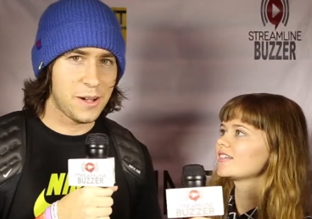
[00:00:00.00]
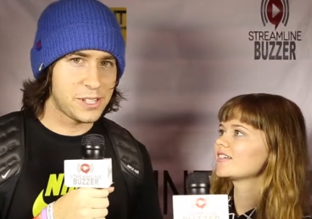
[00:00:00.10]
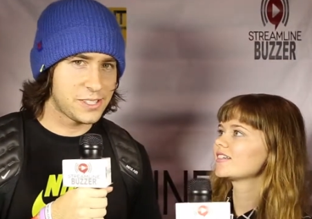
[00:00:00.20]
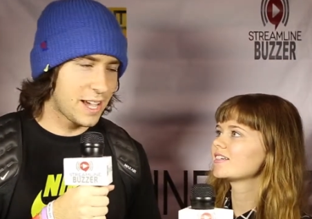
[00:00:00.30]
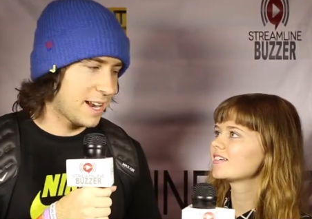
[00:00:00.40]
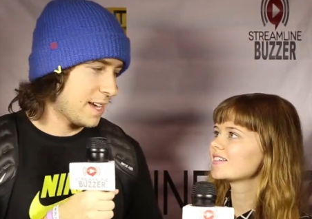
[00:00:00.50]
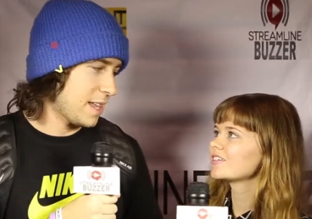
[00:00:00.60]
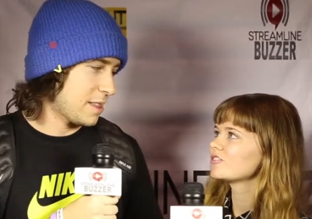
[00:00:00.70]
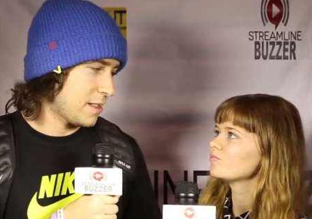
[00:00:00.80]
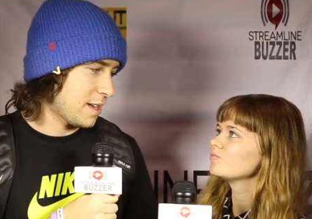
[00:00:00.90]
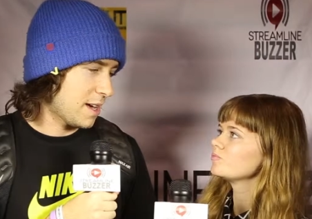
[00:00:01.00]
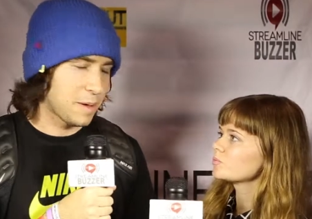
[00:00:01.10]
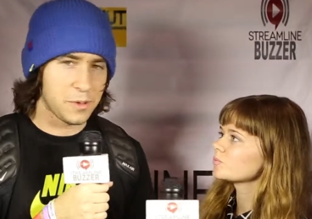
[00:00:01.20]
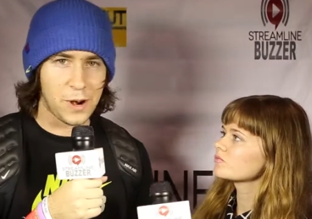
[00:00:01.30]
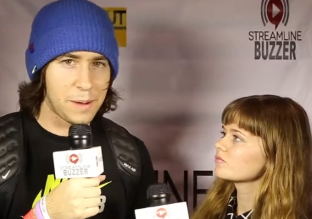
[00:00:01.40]
Speaker 1: yeah, we just got to get
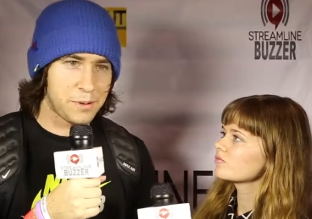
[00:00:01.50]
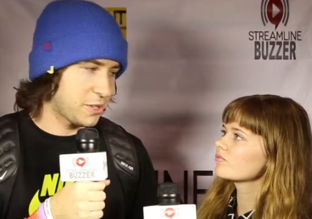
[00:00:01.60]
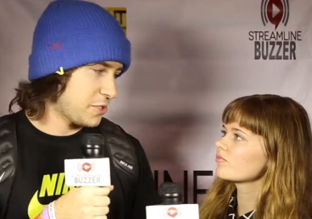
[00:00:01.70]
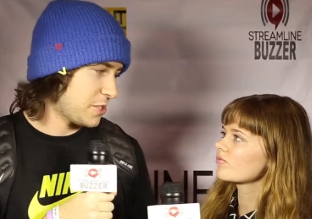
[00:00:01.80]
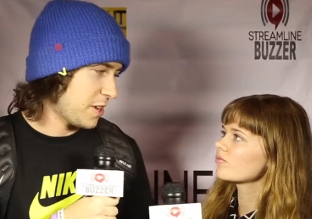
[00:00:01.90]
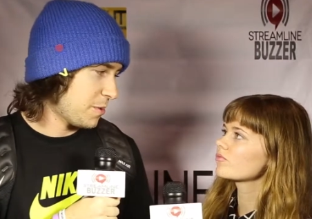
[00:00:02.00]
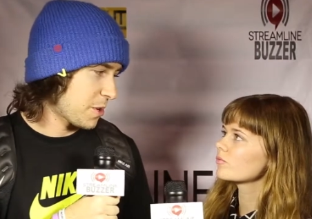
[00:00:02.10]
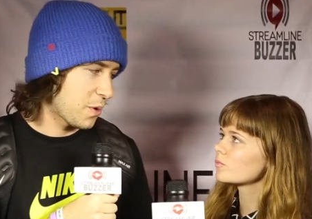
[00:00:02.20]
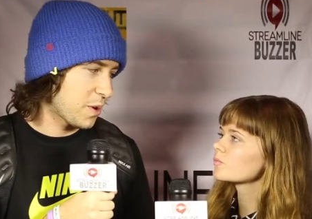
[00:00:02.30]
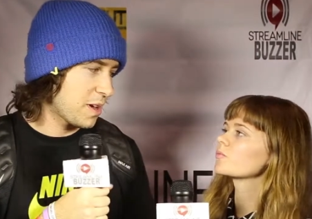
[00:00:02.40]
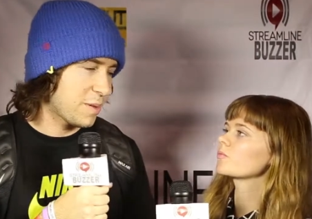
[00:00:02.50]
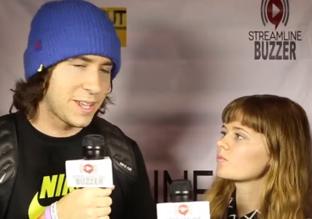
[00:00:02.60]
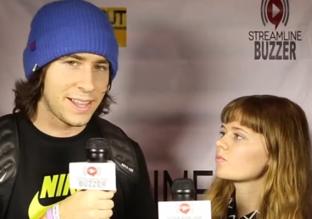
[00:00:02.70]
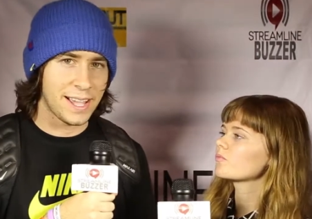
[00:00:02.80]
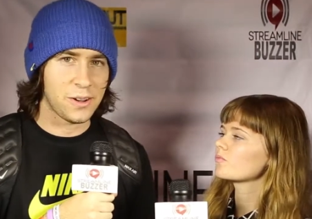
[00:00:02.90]
um, the right producer and record them
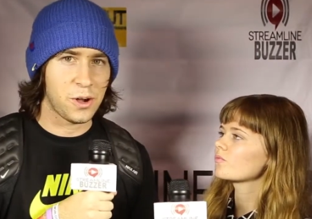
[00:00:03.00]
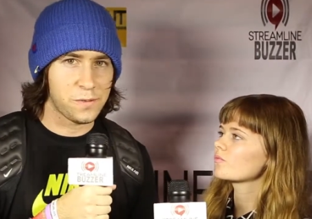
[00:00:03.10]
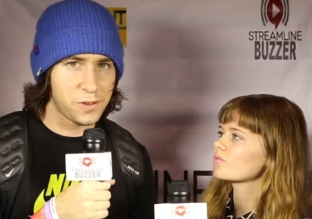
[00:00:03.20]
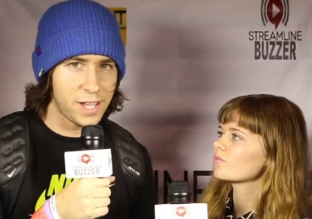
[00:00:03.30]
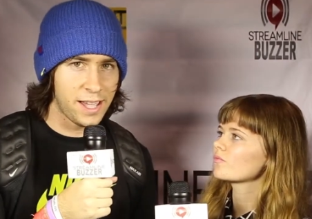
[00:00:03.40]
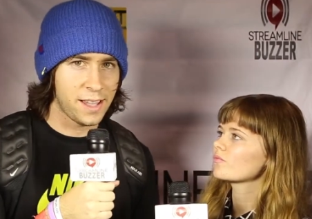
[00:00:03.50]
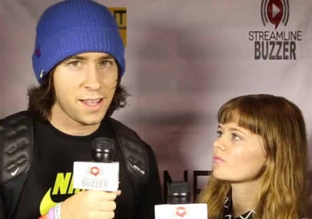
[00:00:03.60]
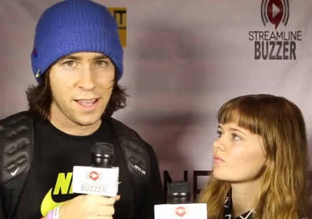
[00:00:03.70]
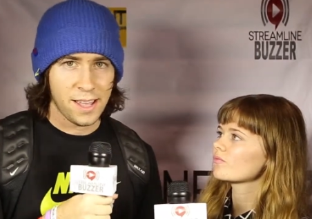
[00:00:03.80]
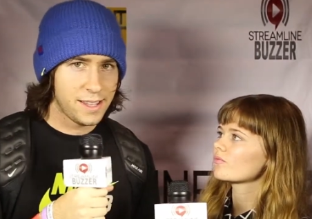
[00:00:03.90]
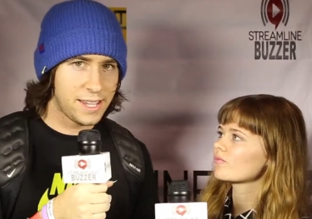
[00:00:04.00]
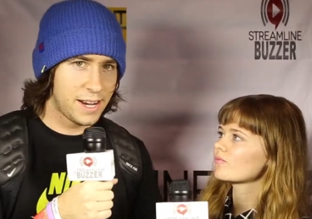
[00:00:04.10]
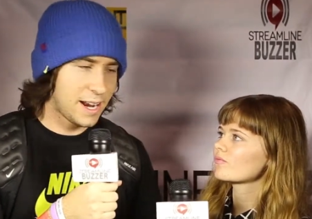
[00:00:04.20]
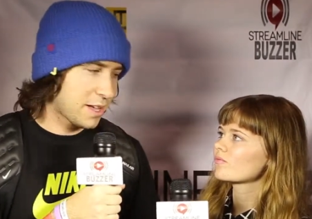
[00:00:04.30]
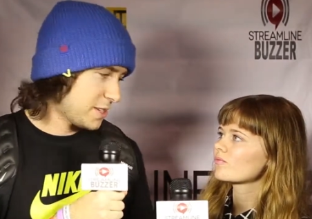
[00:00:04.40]
and then hopefully get
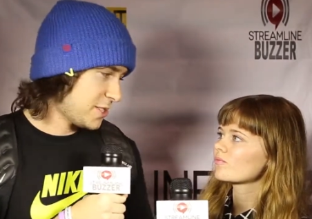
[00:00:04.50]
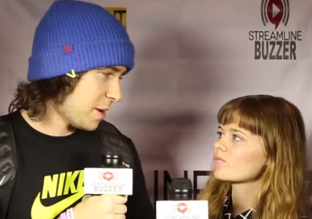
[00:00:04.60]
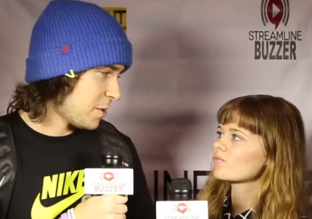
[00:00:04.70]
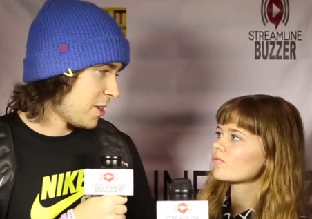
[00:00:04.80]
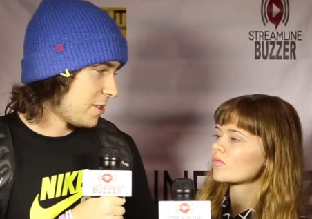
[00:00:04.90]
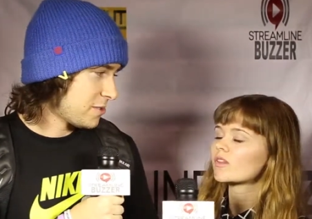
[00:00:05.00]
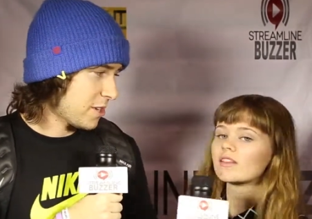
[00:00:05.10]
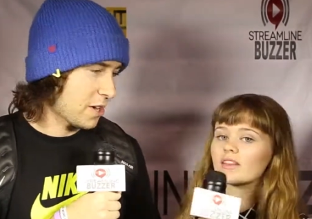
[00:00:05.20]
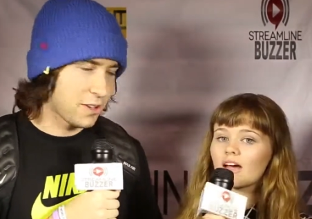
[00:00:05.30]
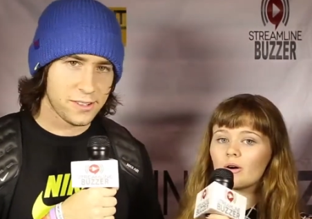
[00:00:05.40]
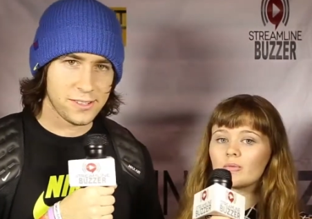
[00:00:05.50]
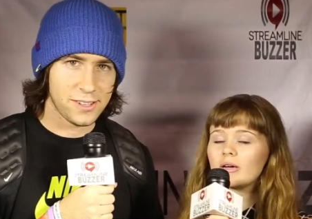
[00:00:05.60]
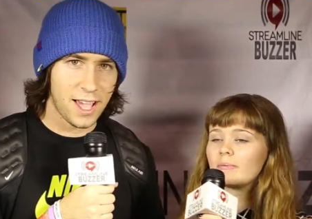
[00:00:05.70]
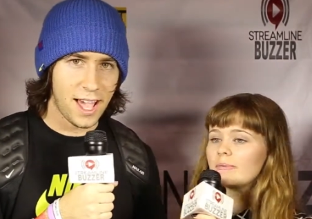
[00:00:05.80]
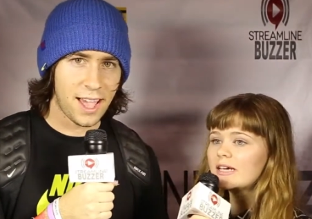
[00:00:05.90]
it out this summer. So That
Speaker 2: will be
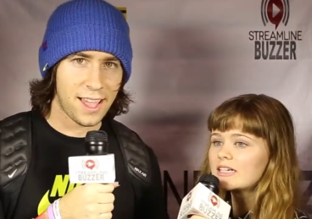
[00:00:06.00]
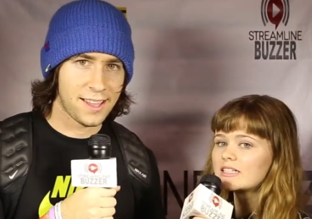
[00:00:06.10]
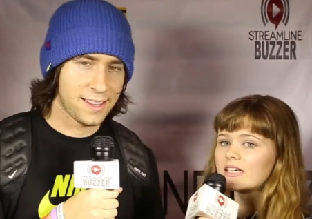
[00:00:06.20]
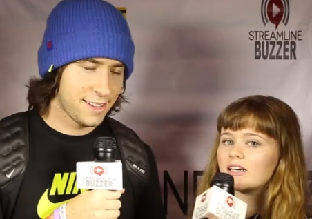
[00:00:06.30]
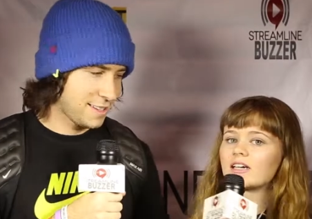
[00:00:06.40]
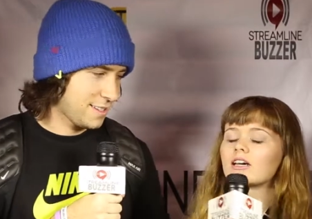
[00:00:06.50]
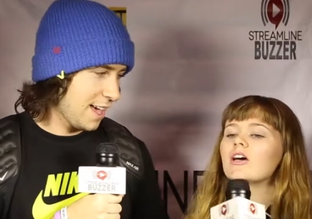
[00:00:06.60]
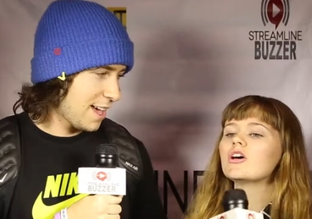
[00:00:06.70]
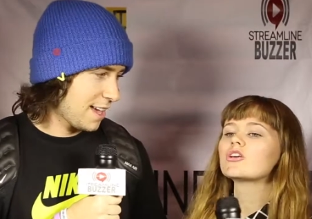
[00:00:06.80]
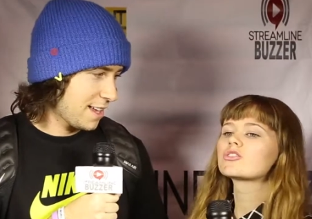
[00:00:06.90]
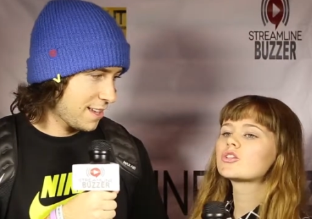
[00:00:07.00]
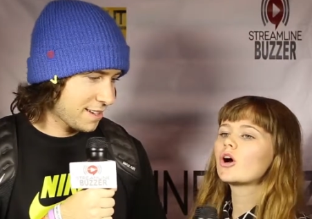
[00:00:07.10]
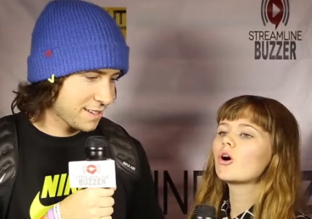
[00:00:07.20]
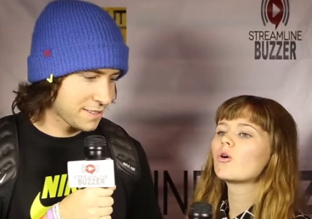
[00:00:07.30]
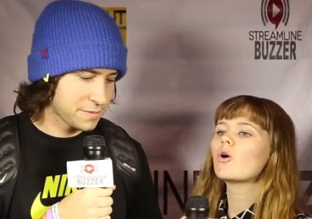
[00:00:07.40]
yeah. amazing. Yeah.
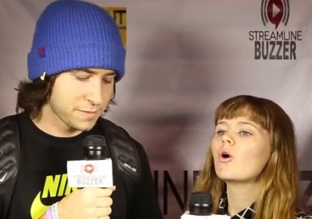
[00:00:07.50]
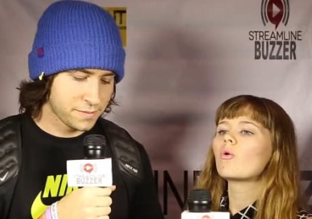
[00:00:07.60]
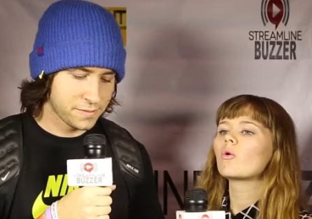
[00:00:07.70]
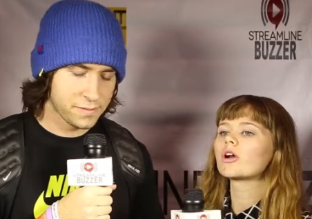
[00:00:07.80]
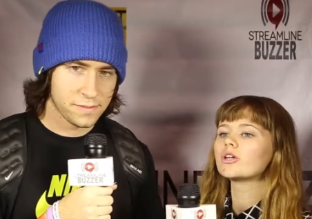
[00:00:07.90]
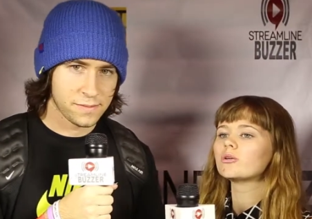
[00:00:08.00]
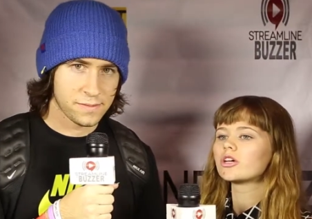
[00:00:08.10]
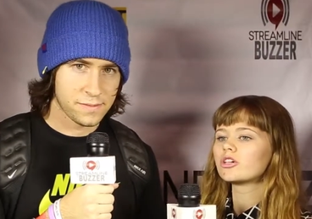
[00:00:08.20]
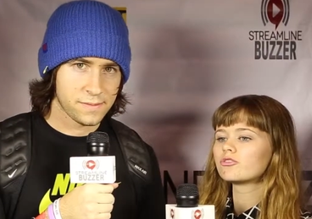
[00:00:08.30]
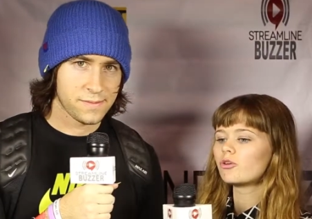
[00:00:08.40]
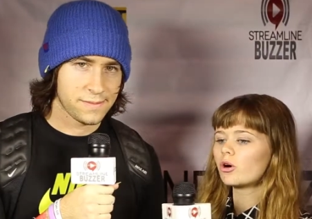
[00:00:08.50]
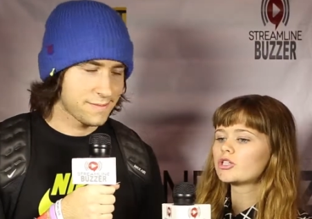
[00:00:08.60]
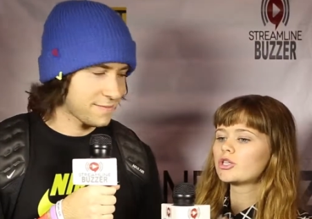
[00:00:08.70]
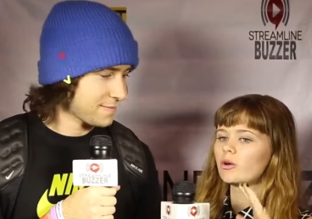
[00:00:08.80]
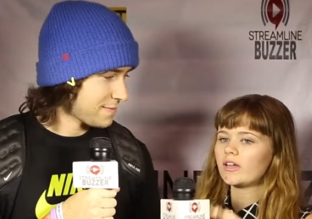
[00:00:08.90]
So what are you looking
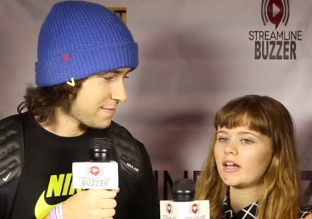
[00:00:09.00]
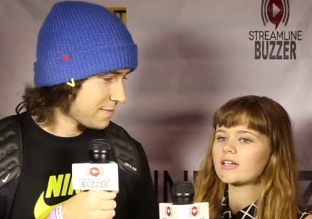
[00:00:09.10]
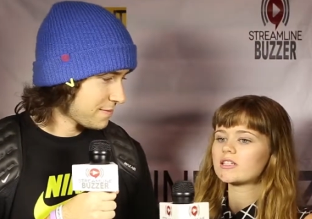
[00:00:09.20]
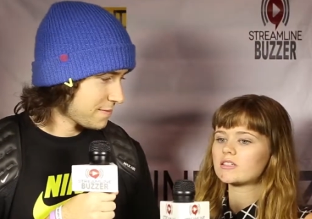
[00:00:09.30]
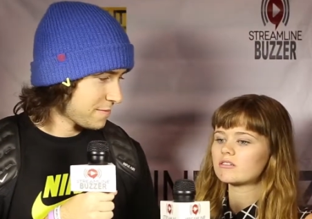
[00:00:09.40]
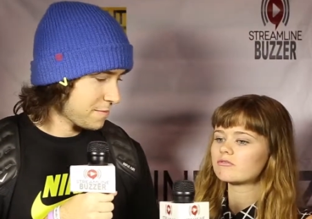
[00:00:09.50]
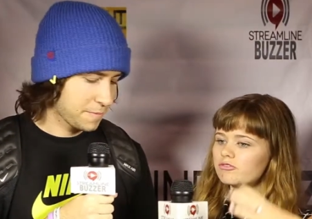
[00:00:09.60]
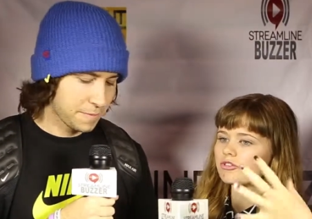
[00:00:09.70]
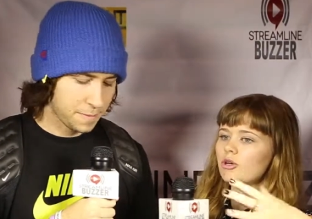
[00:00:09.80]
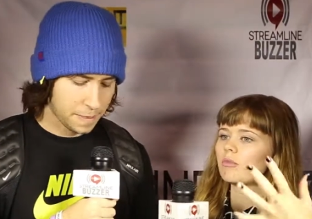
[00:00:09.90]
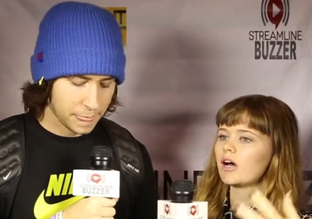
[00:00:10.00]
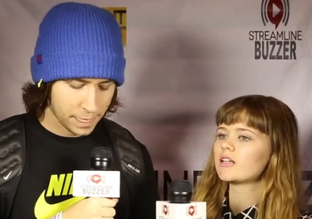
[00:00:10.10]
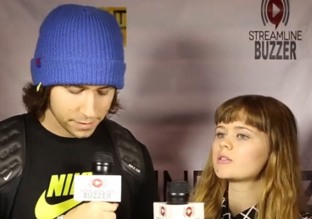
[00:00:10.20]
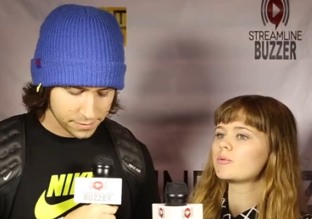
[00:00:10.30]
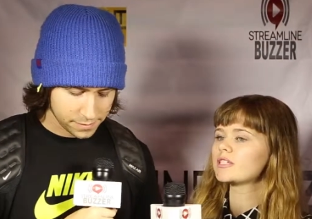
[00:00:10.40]
forward to in the next few
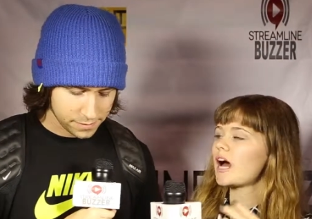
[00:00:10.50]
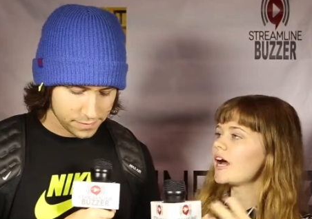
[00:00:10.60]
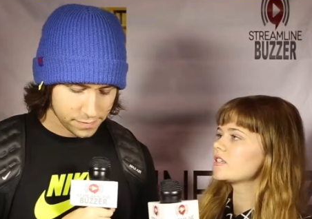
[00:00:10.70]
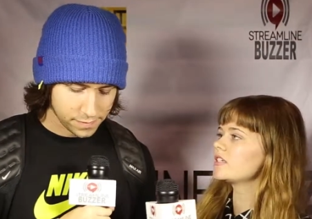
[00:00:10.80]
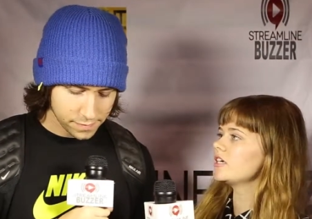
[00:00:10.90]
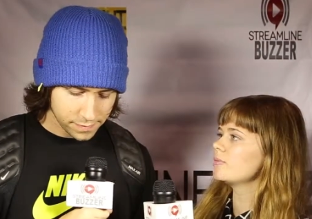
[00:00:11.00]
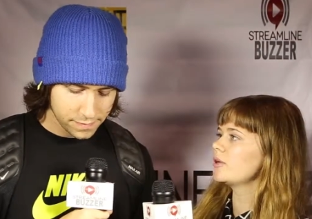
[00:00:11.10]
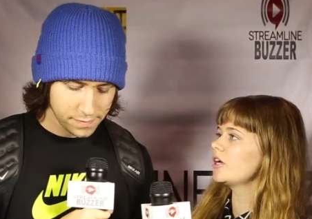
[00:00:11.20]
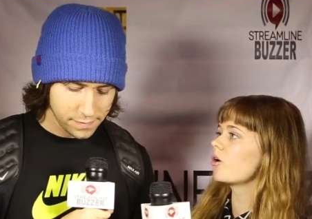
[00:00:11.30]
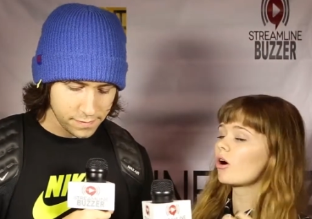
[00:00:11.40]
months besides the EP